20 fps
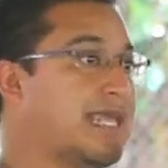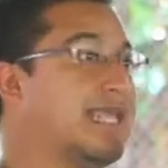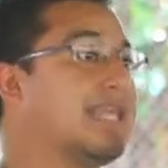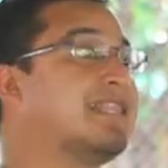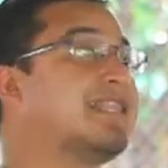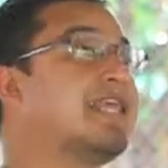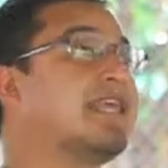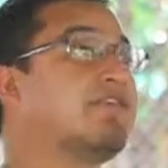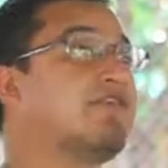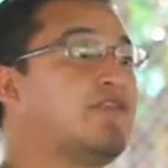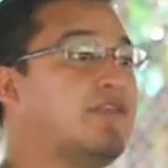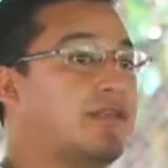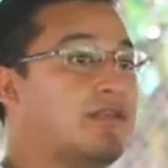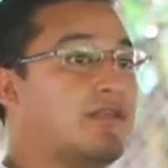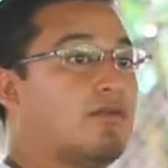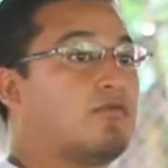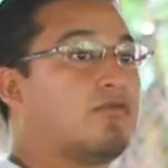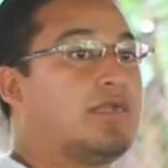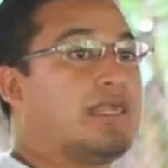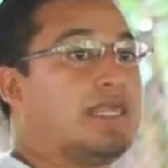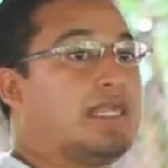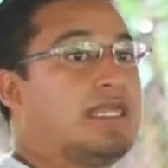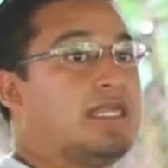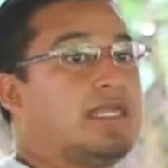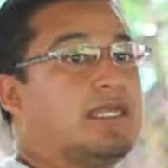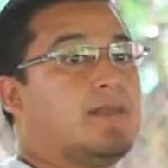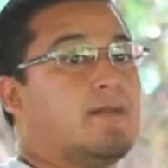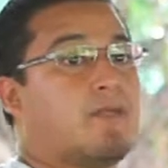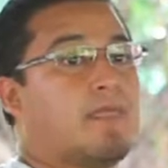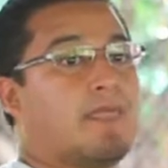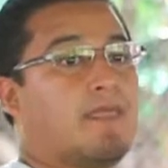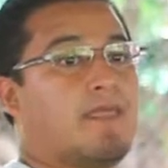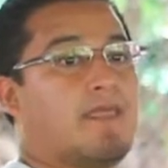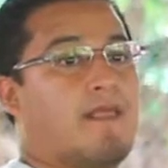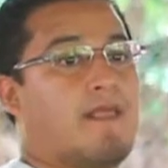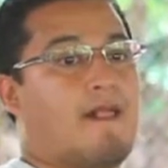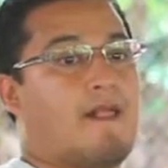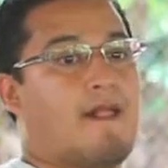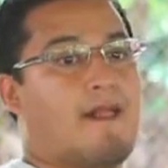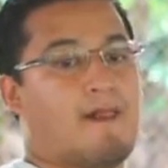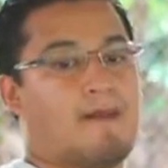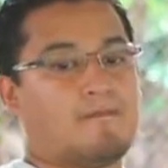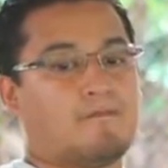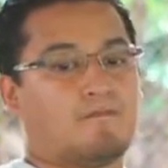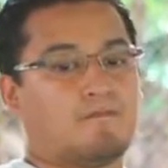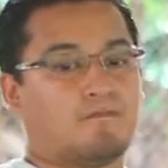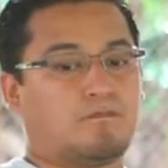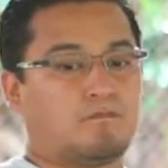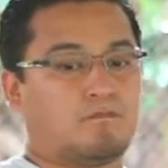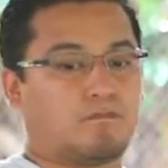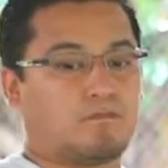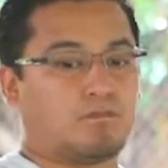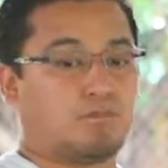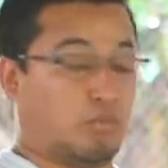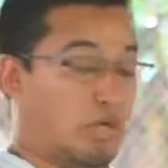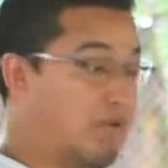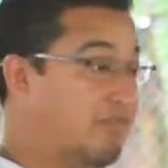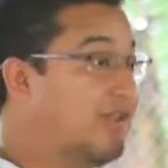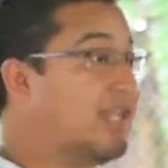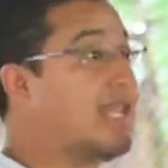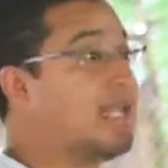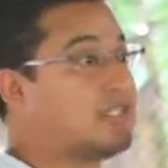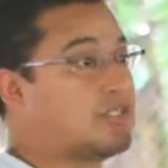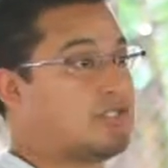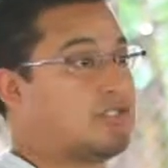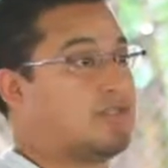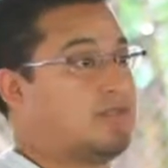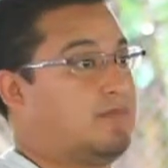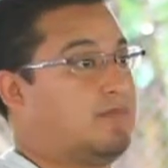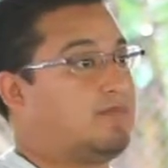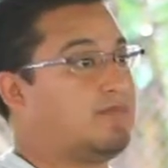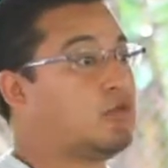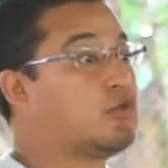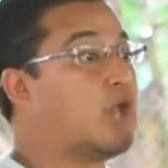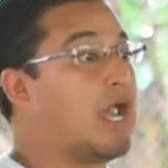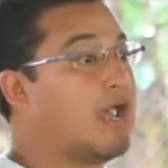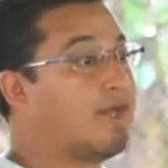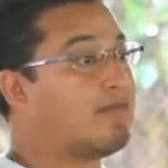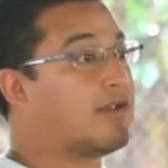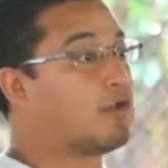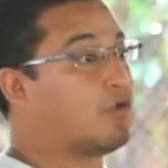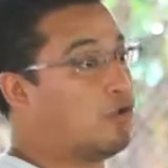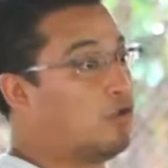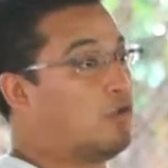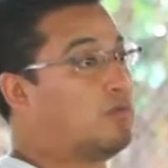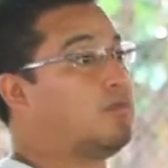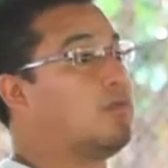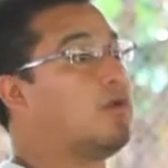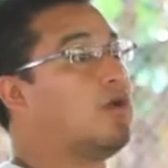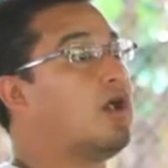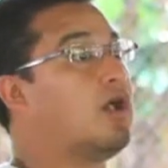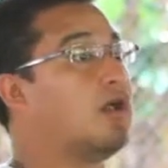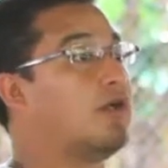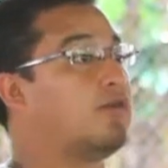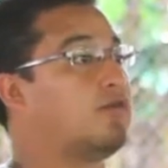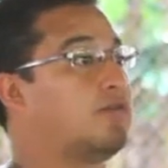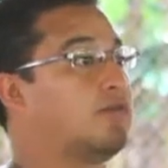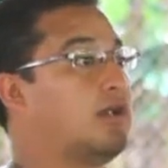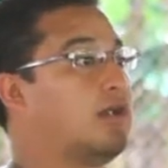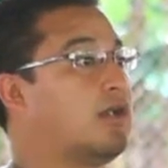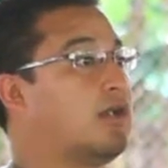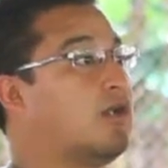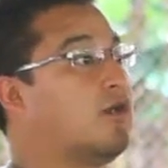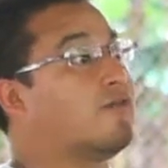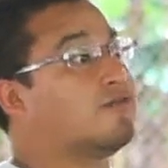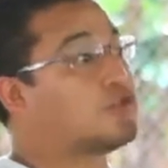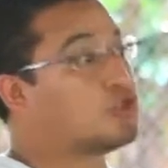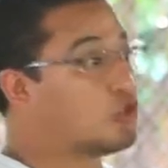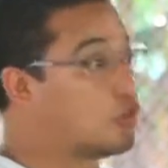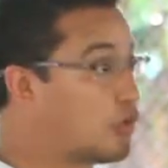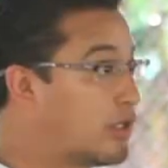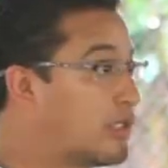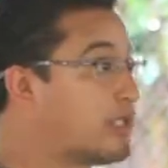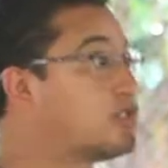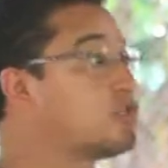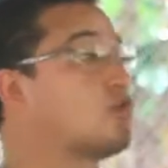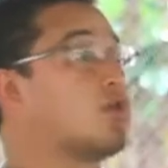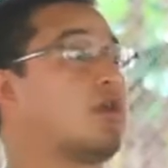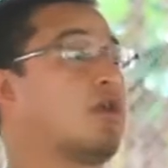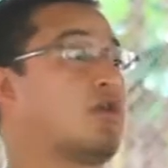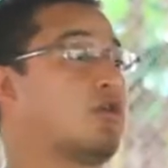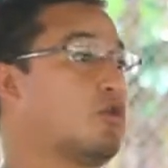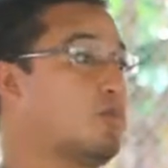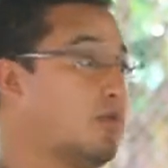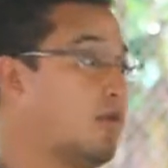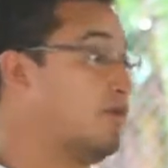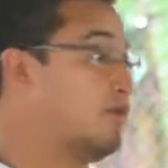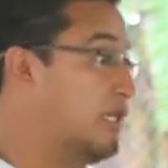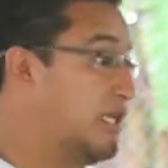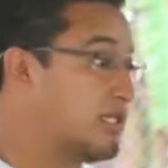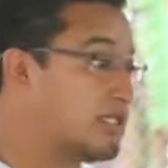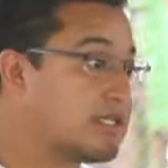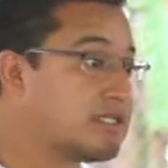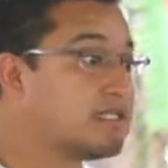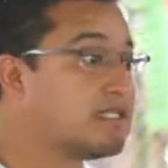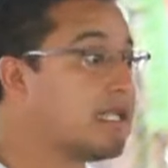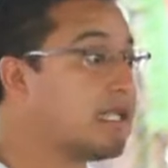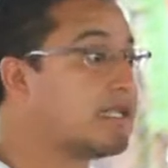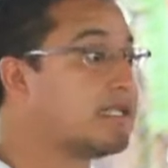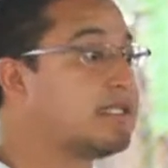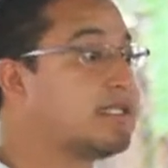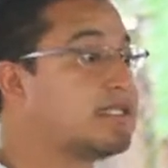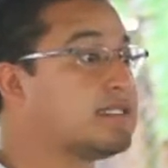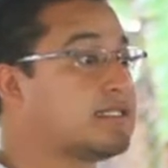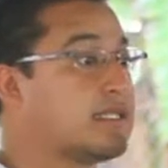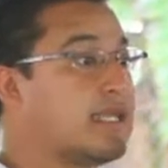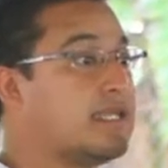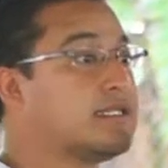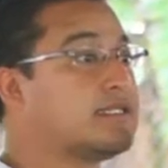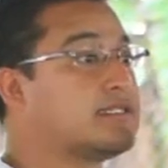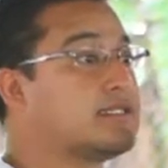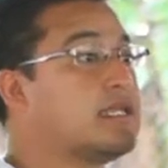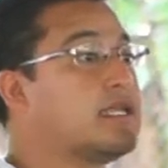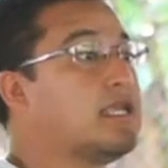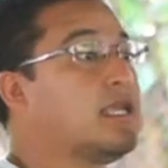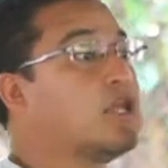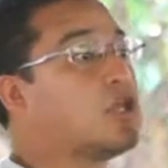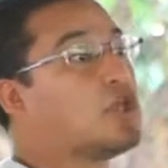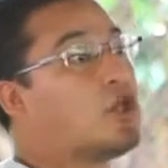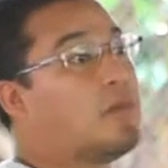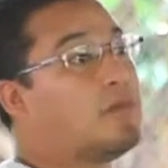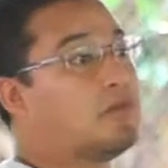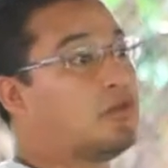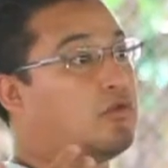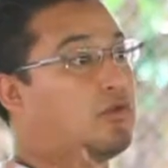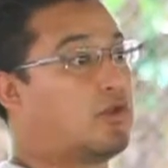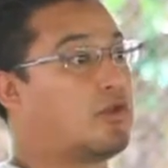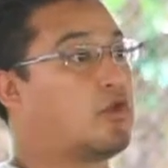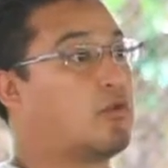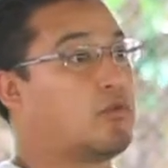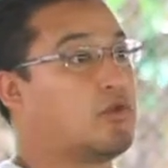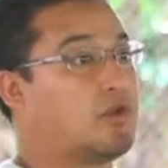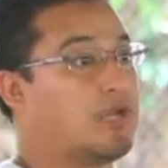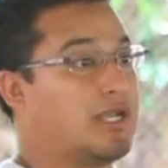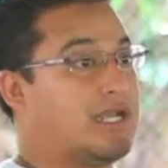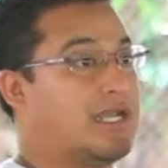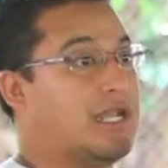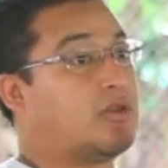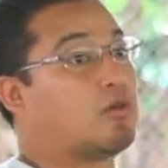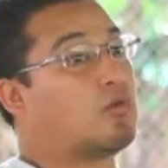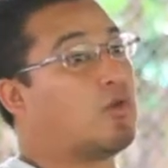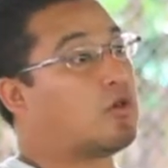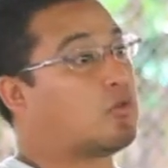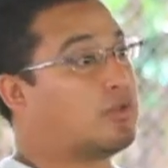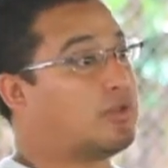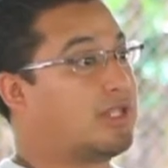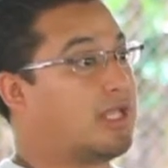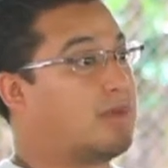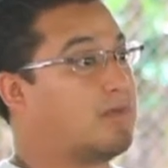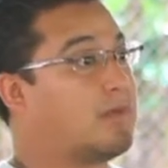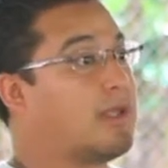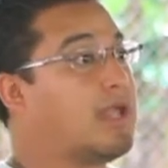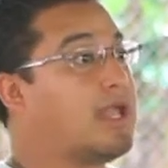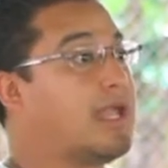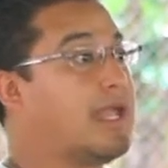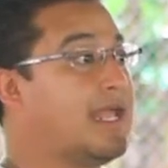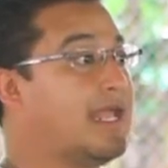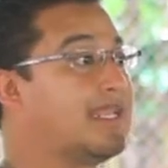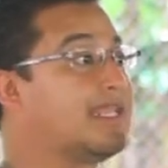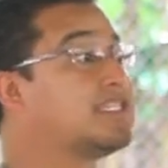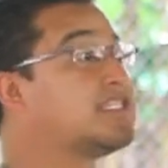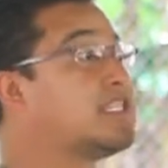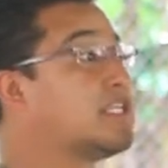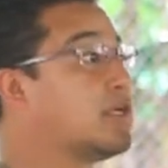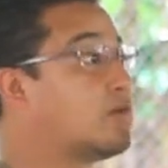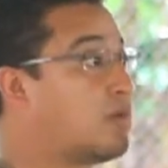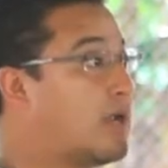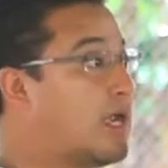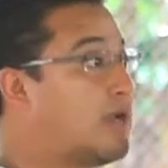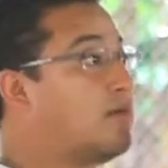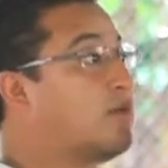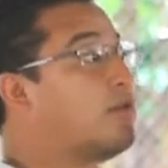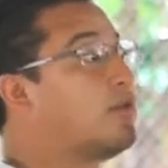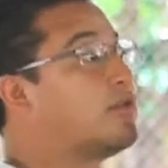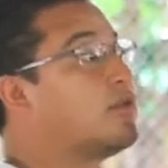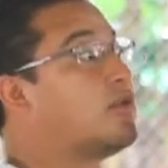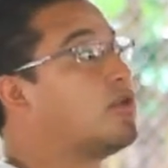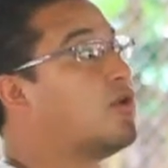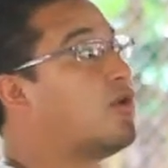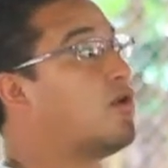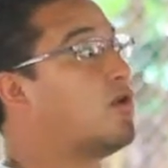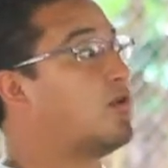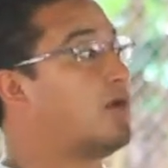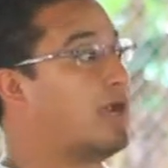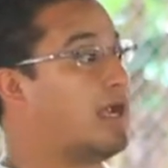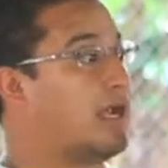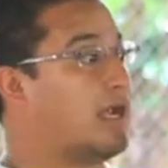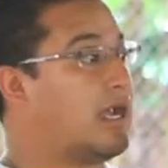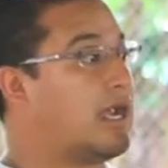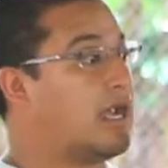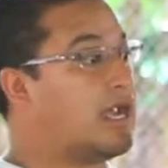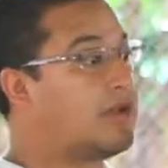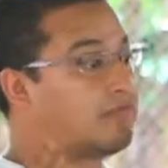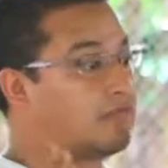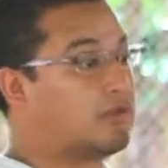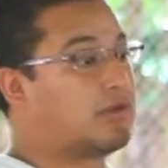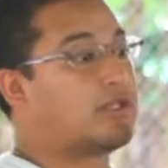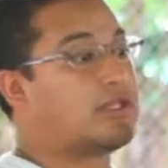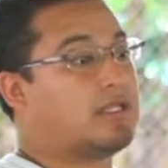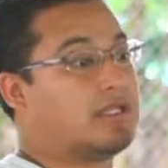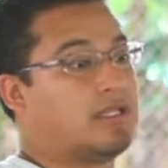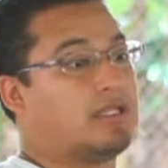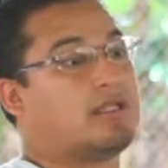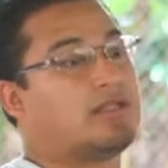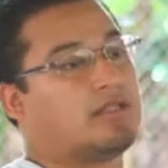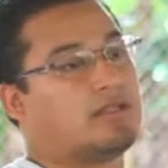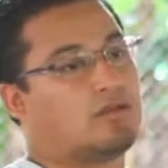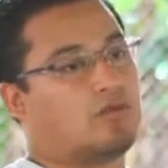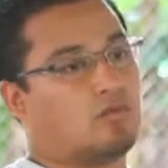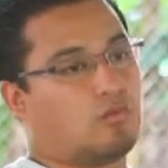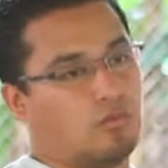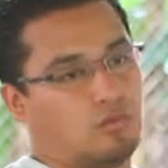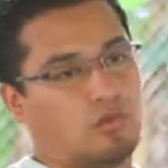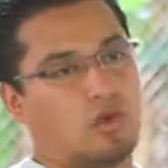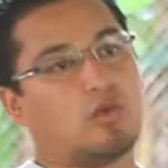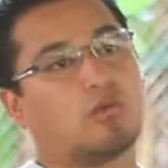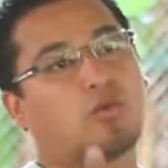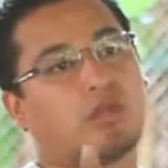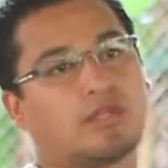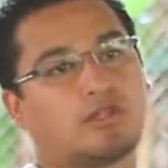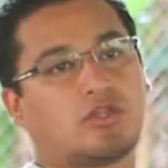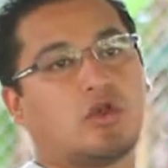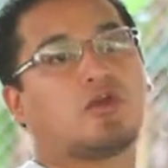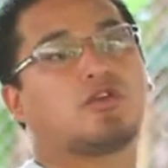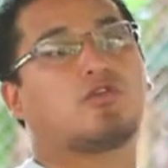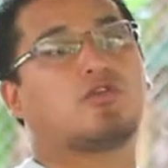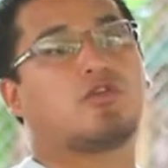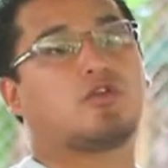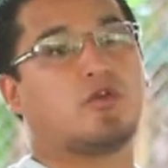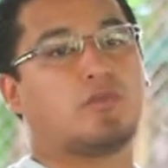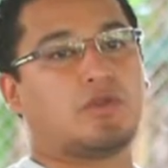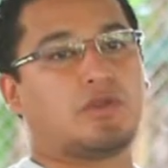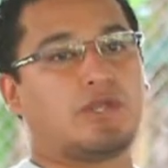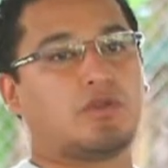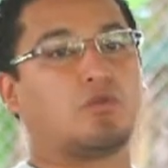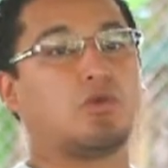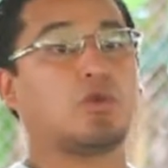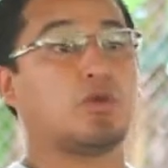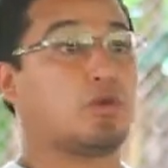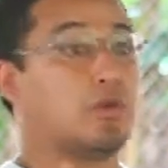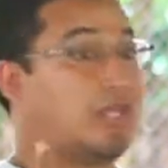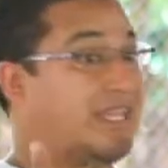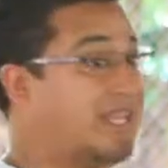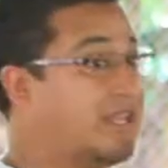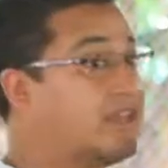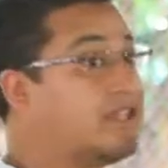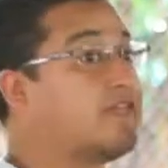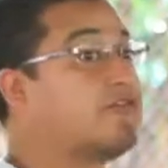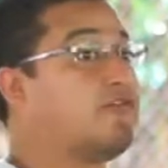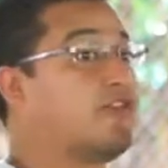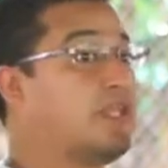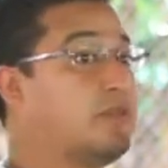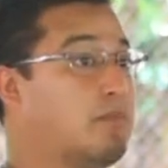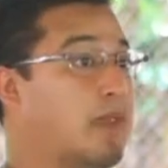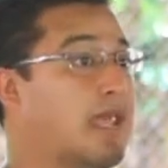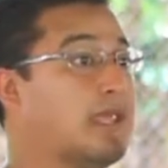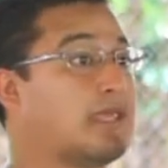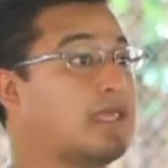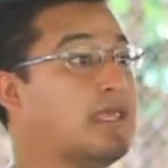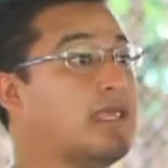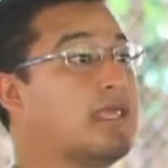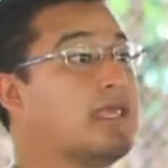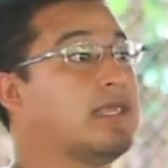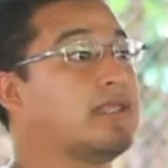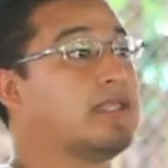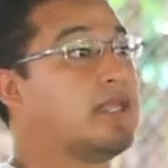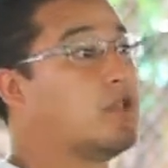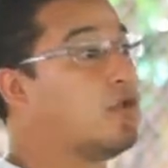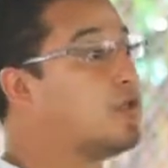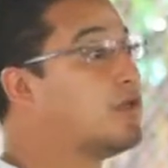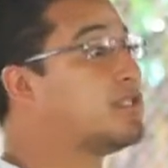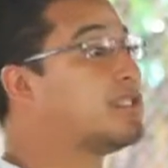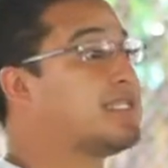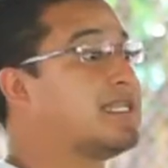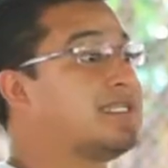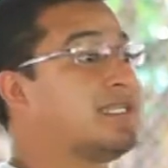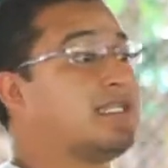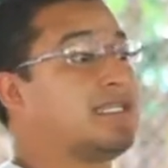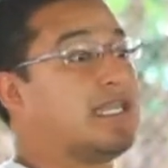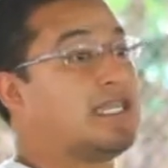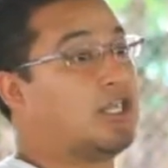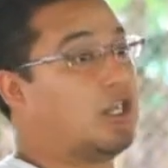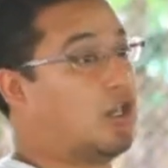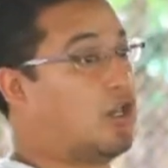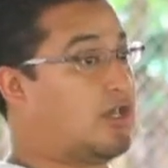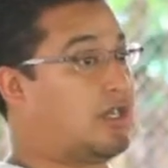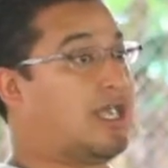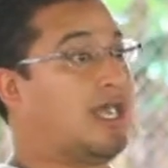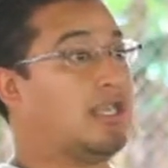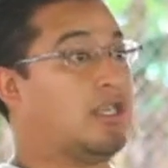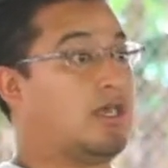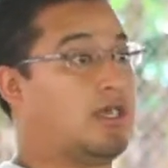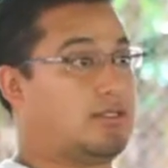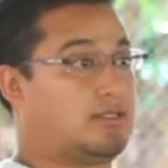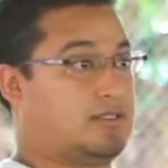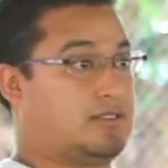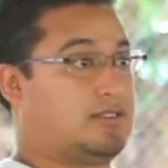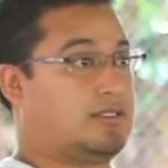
And they feel really privileged to have a group of students or a group of teachers, like in this case, coming to their community and work with them. And it's incredible, after when we talk to the community and we hear the feedback, they always say that they learn a lot